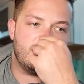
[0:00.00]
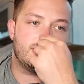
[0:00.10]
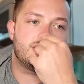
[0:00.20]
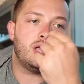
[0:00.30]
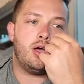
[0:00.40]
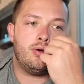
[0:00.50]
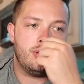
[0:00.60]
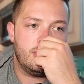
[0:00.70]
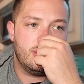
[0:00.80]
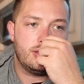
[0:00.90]
So
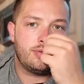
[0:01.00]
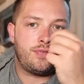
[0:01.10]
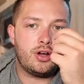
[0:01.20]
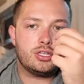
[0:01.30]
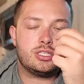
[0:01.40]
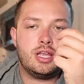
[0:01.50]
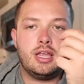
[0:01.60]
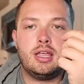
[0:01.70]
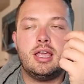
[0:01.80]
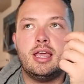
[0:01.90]
the first
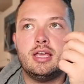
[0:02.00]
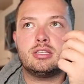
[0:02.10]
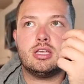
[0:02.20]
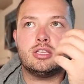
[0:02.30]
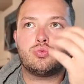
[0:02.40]
thing is